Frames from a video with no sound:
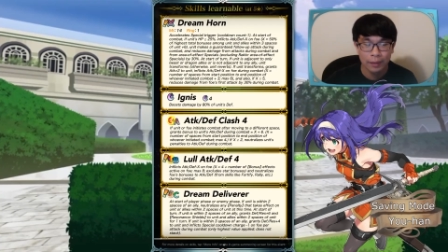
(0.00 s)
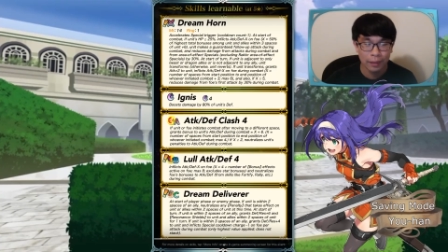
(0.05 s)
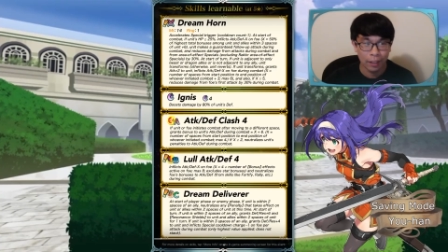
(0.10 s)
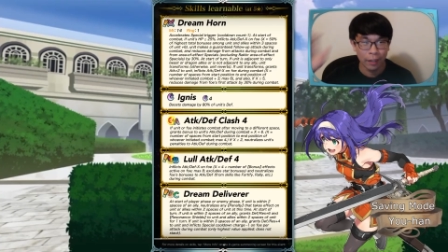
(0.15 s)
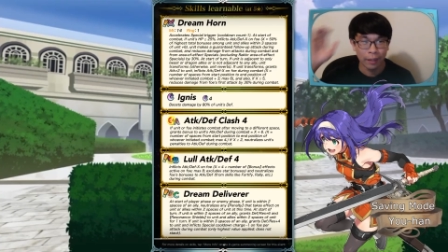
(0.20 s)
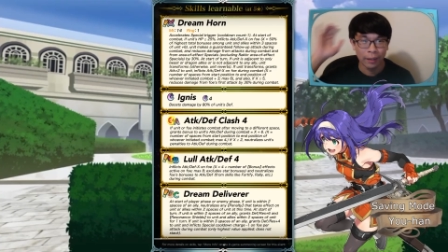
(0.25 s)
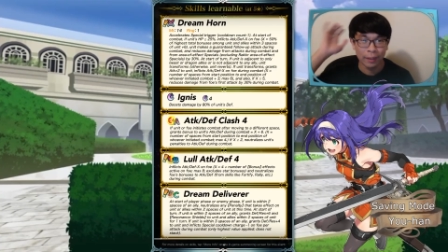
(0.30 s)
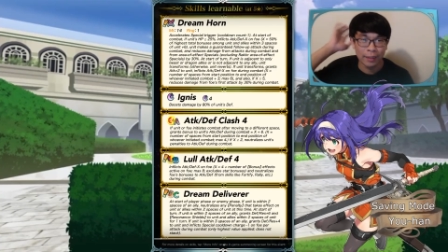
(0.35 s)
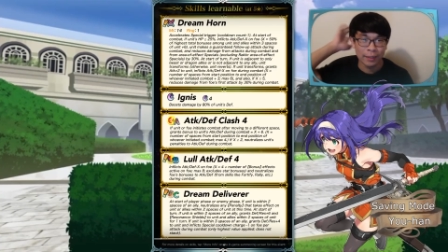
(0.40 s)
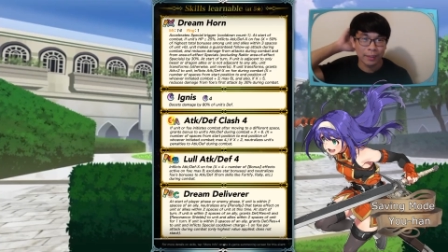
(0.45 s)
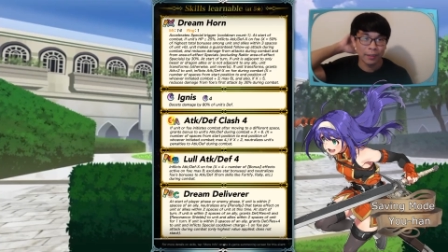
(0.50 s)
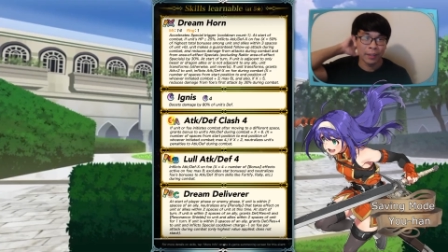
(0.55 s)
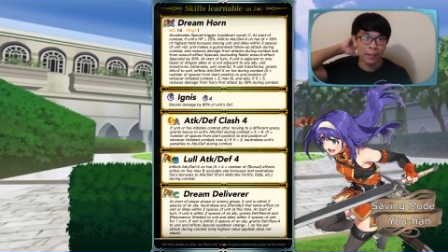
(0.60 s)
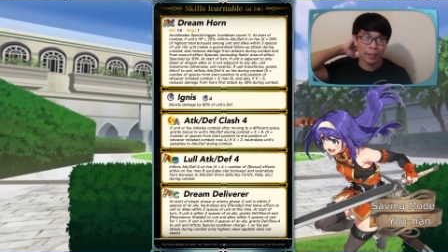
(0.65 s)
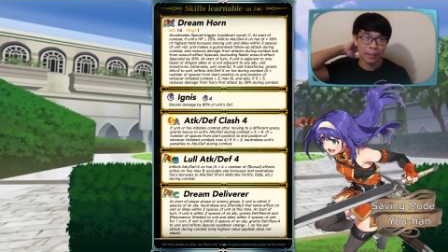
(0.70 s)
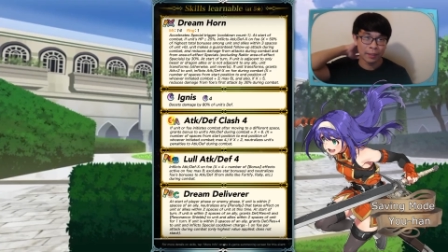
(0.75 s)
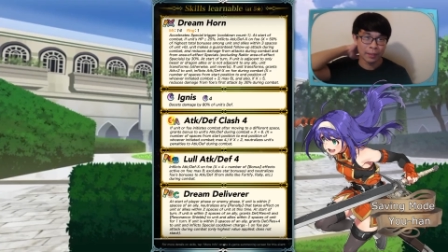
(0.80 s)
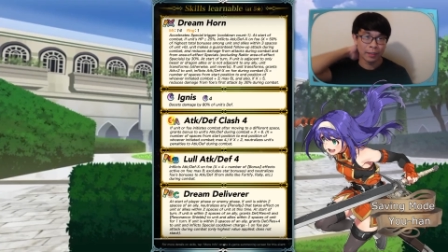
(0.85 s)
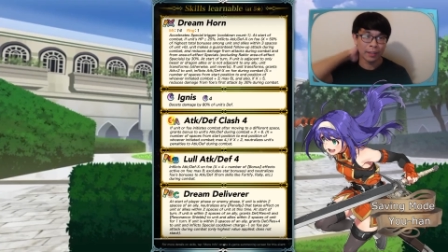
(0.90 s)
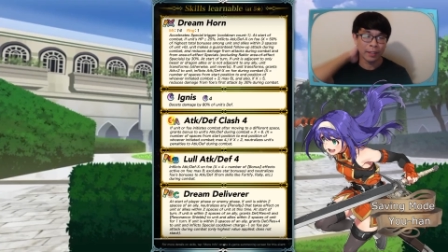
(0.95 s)
All right, let's go
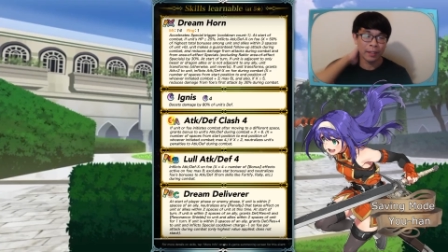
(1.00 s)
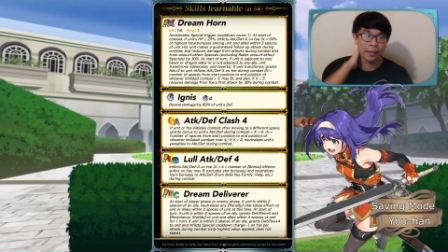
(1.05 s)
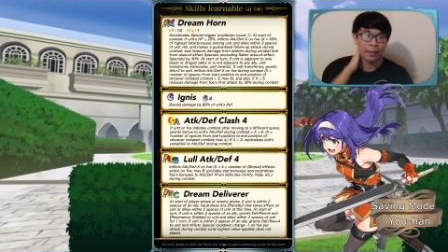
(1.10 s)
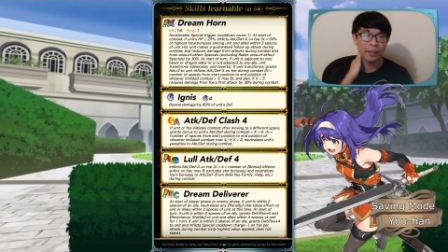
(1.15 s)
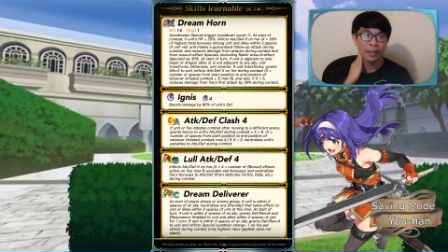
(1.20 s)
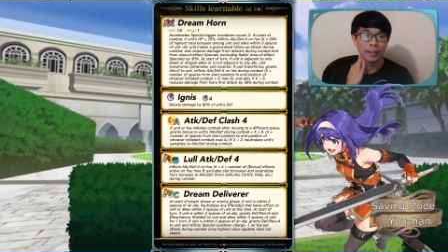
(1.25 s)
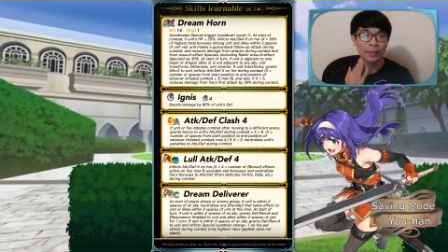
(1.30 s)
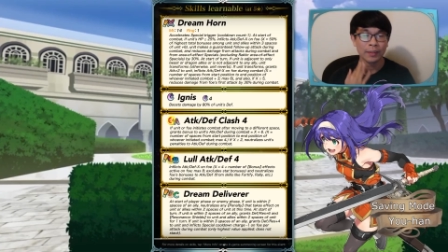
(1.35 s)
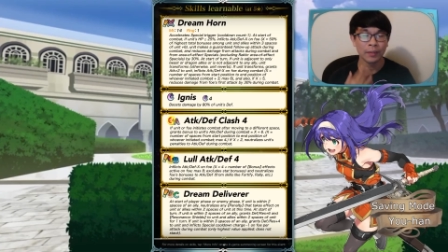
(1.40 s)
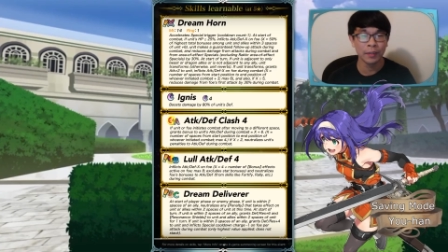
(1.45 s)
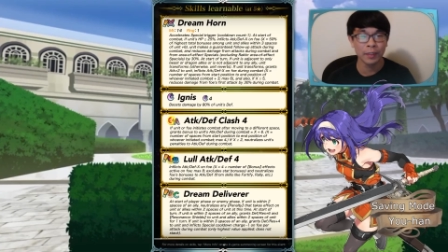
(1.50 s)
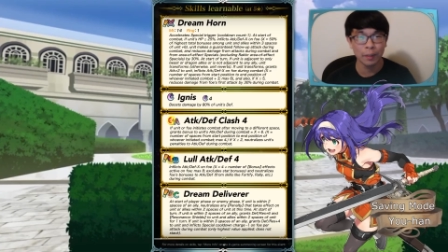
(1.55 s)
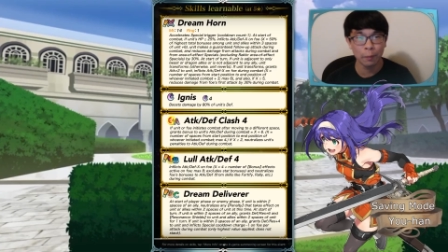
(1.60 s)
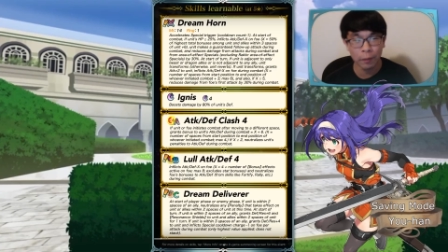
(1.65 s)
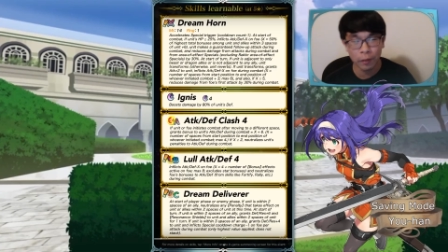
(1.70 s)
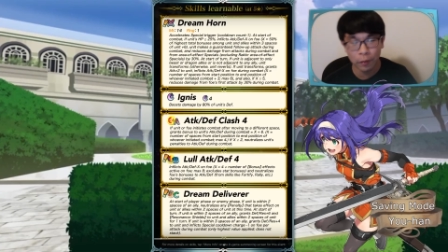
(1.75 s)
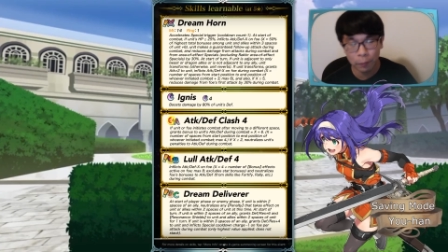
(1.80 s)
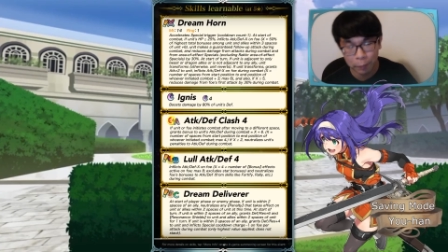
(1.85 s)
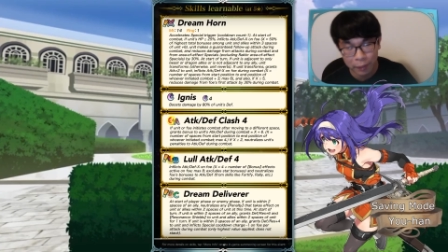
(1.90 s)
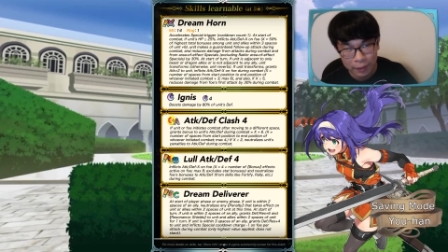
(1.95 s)
ahead and look at this. So he's a
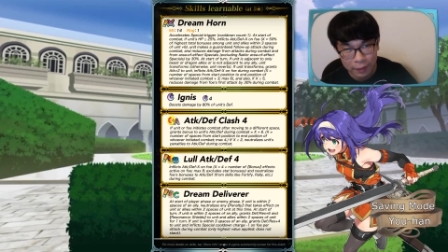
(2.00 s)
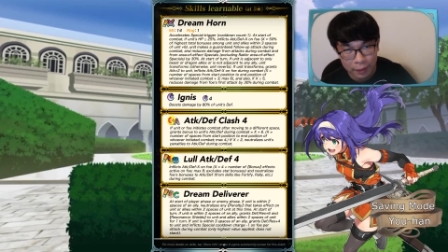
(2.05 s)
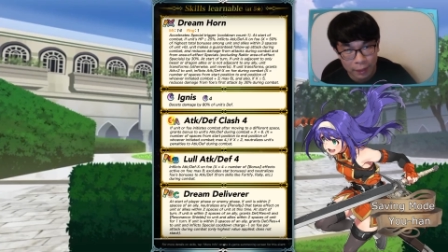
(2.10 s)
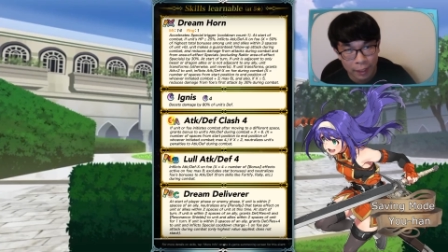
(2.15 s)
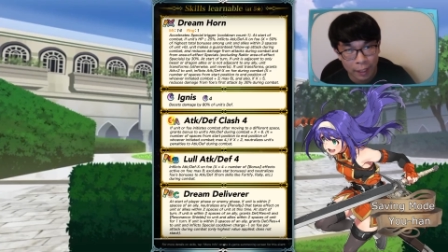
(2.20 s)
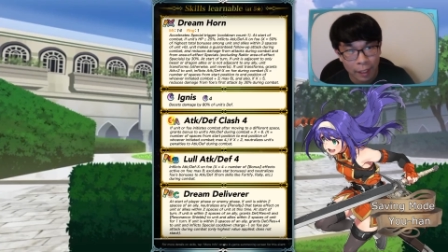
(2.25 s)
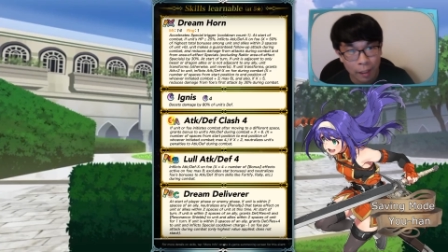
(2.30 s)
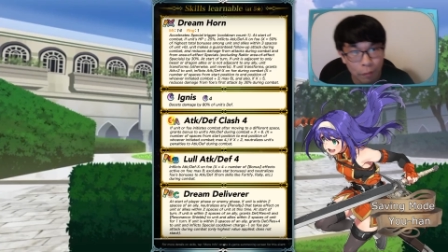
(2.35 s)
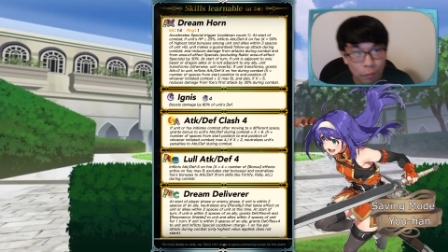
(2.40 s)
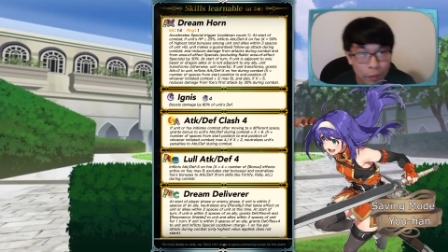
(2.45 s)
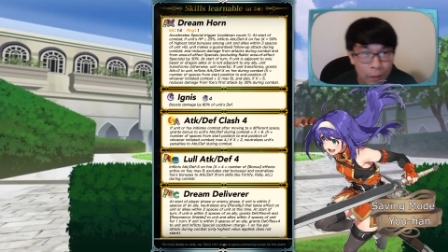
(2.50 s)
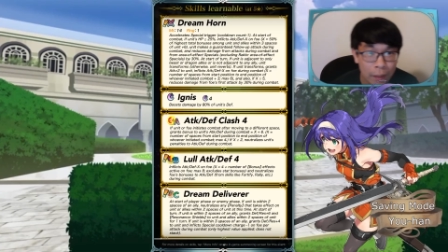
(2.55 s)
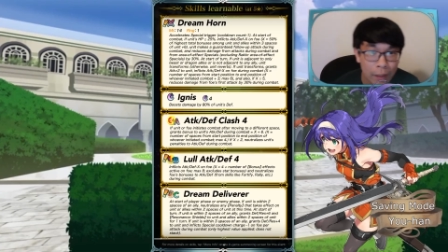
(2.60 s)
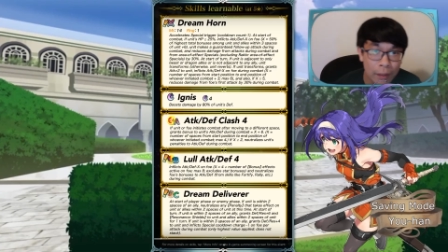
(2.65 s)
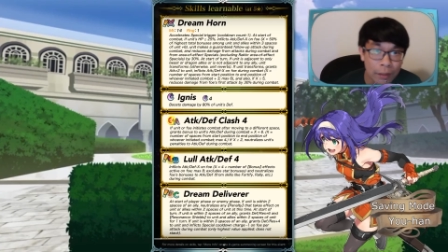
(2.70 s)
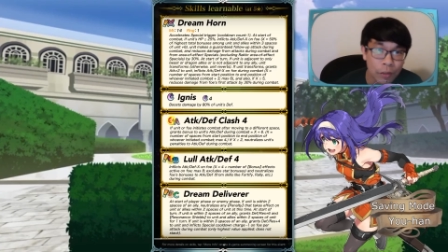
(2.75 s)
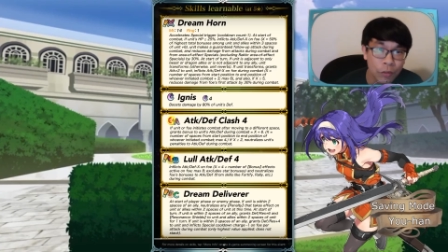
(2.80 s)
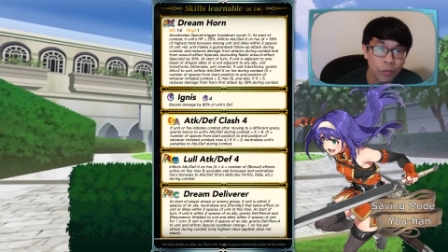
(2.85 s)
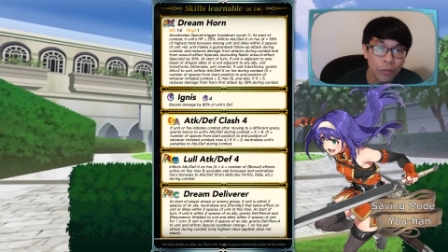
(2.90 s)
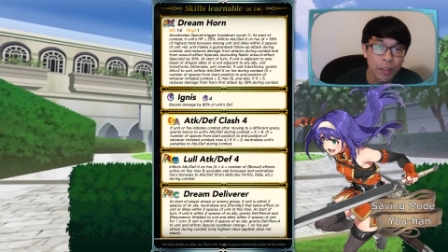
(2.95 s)
blue beast cav,
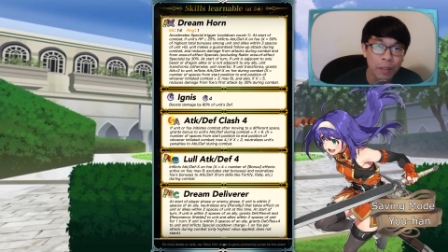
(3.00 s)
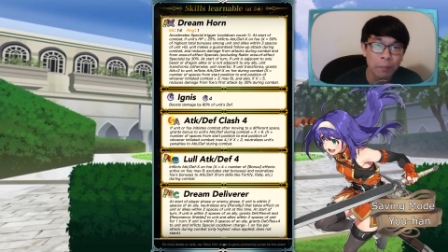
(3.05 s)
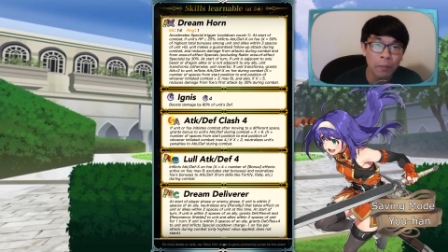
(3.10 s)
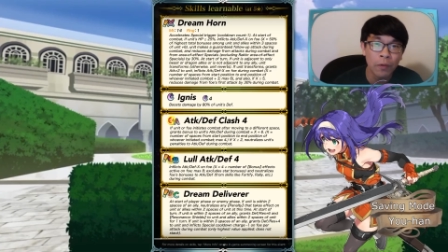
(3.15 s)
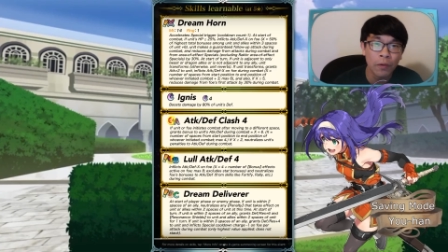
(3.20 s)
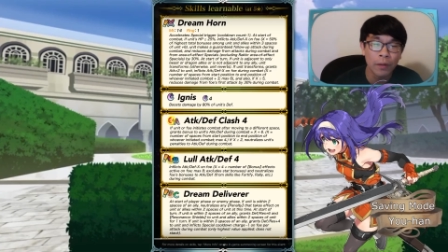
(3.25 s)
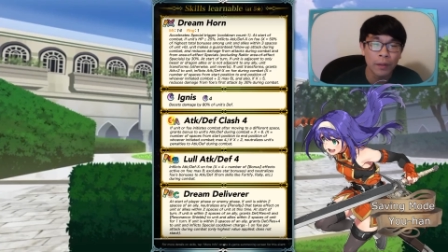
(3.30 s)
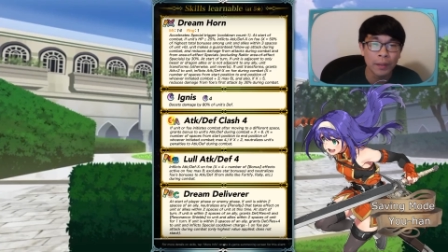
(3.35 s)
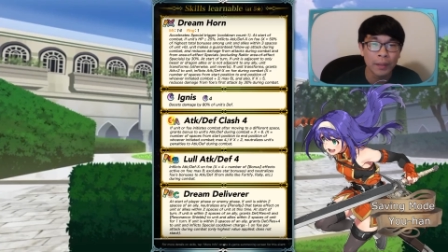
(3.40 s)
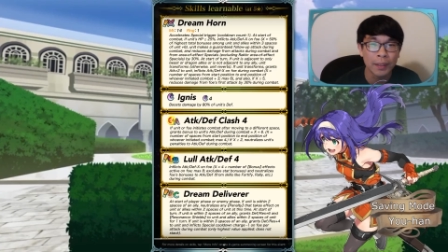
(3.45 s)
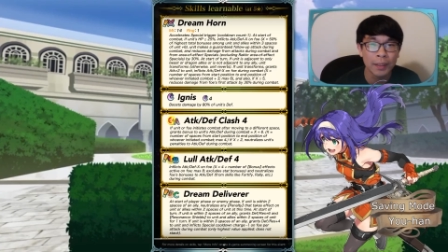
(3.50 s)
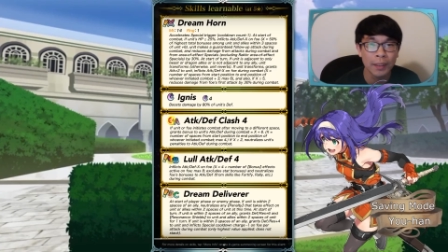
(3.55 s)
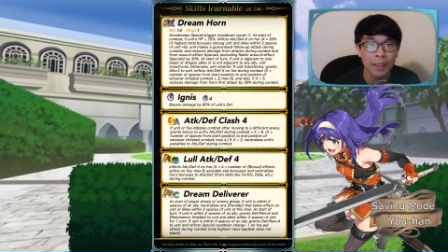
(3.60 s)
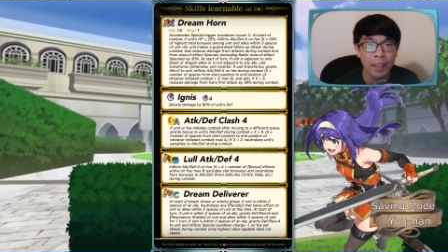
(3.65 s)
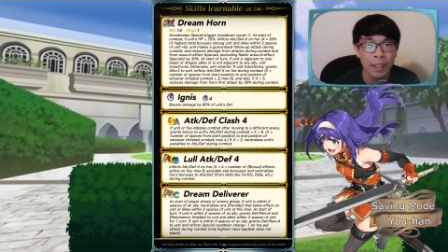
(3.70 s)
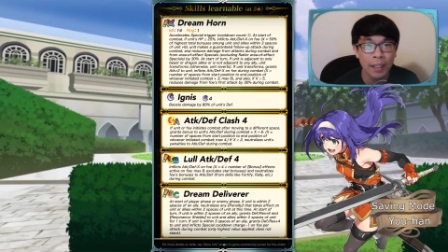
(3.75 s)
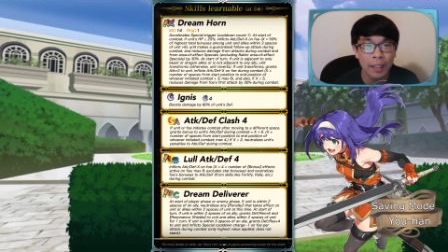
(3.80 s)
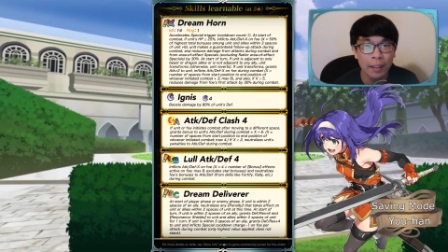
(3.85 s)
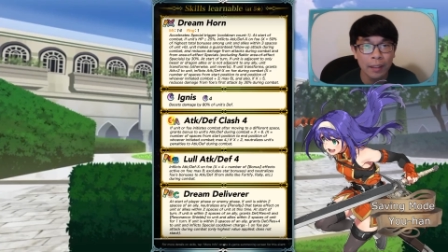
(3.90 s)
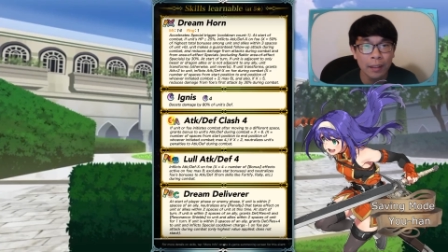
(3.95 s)
dream horn,
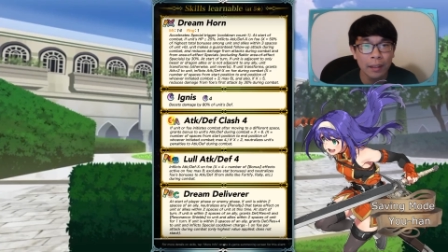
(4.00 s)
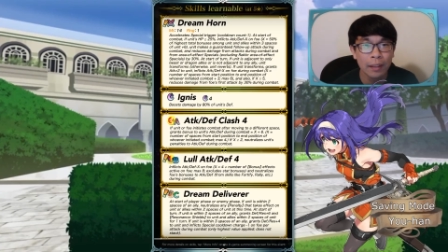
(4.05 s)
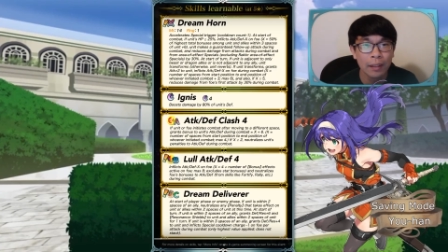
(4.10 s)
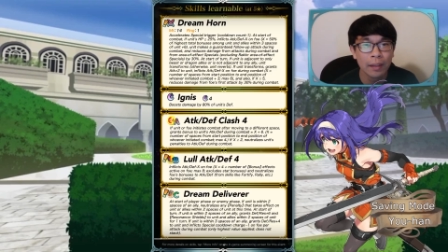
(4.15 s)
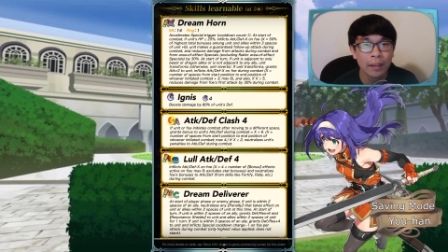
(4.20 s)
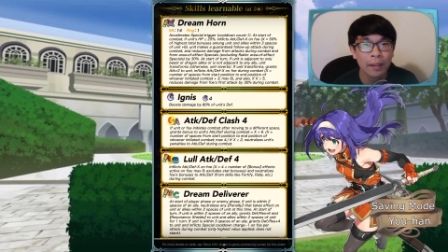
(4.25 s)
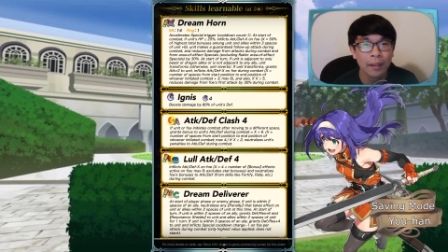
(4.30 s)
sling.